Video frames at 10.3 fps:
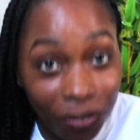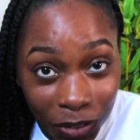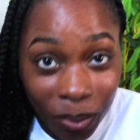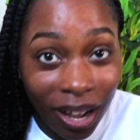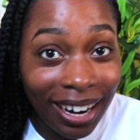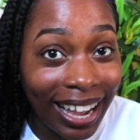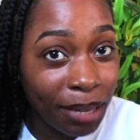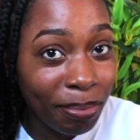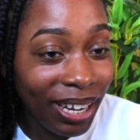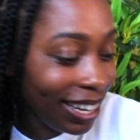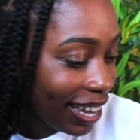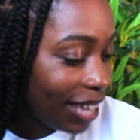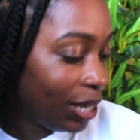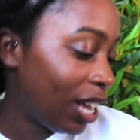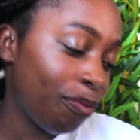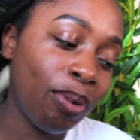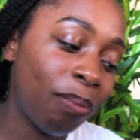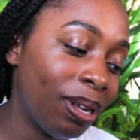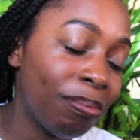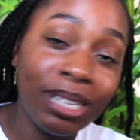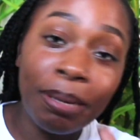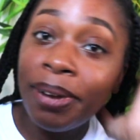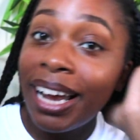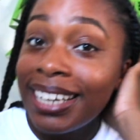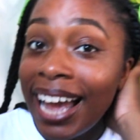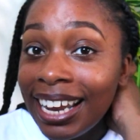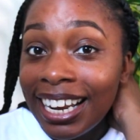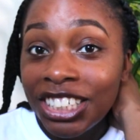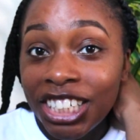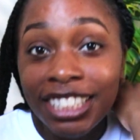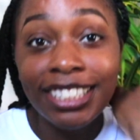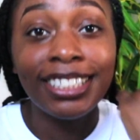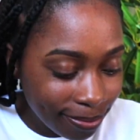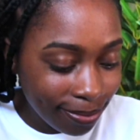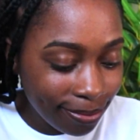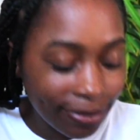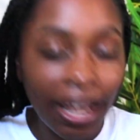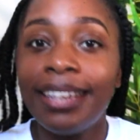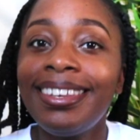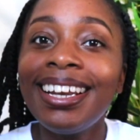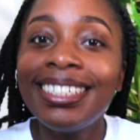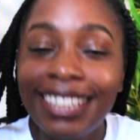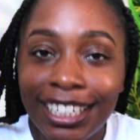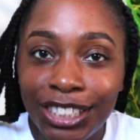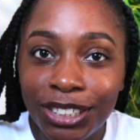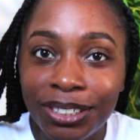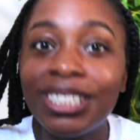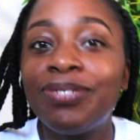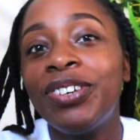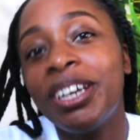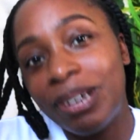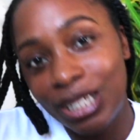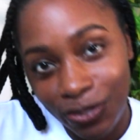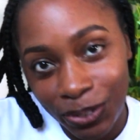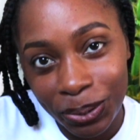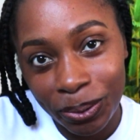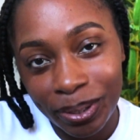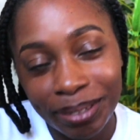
you are like me and you have problems applying eyelashes, then stay tuned, this video is for you.